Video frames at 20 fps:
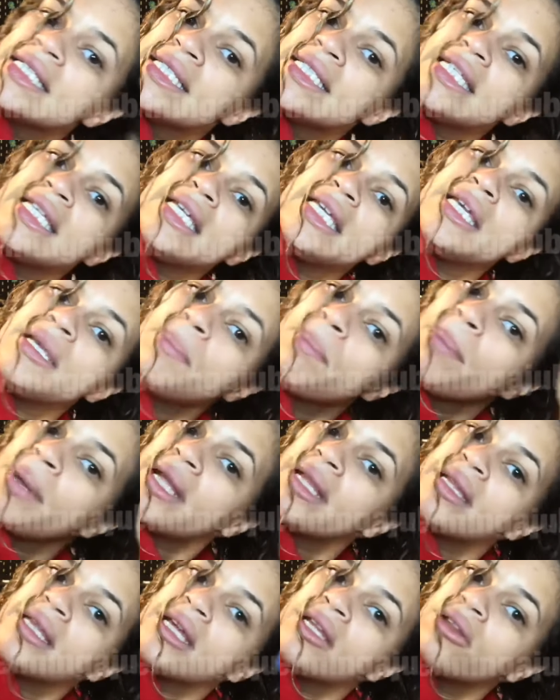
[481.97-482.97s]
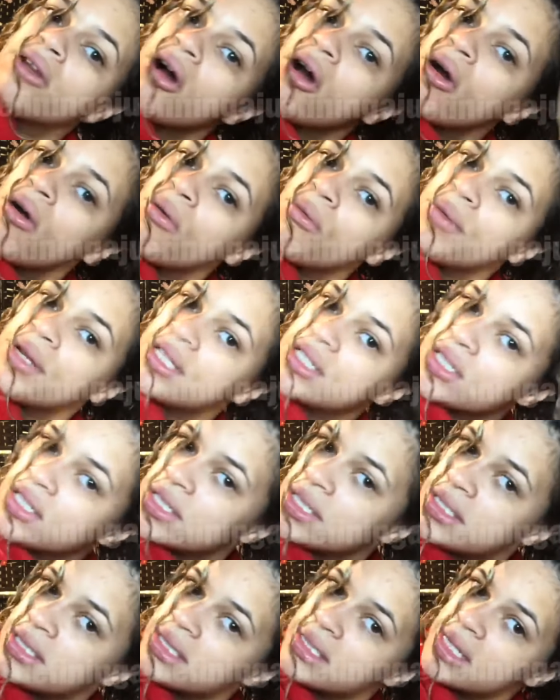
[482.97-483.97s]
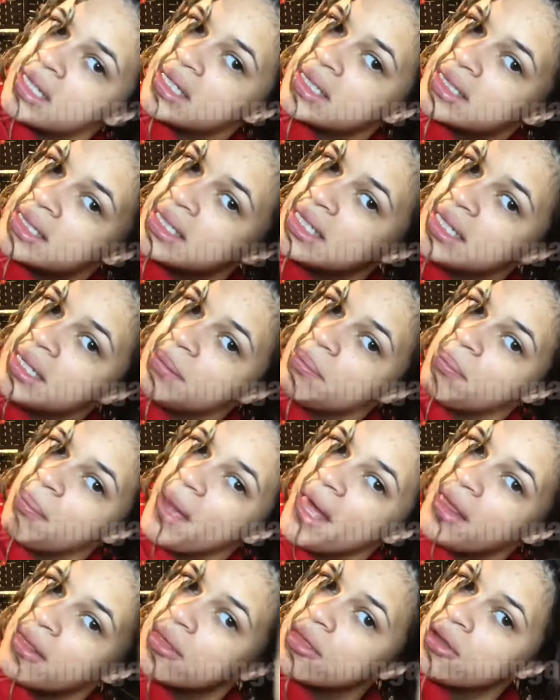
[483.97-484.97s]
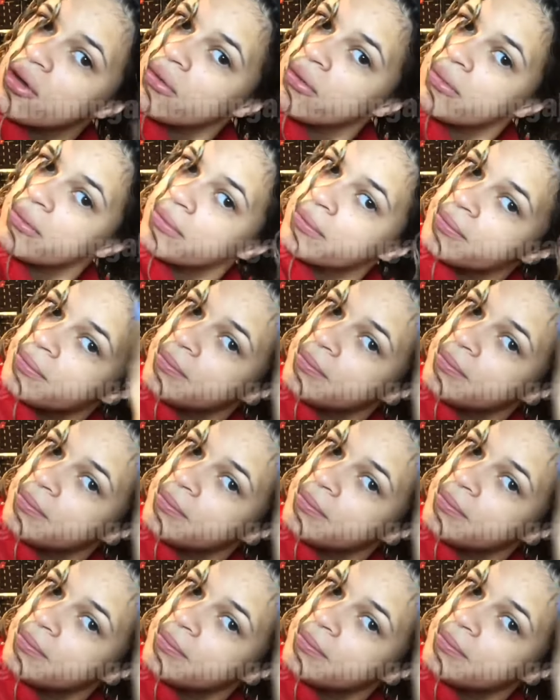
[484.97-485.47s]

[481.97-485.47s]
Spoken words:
D-panthenol, which is the D-pentyl,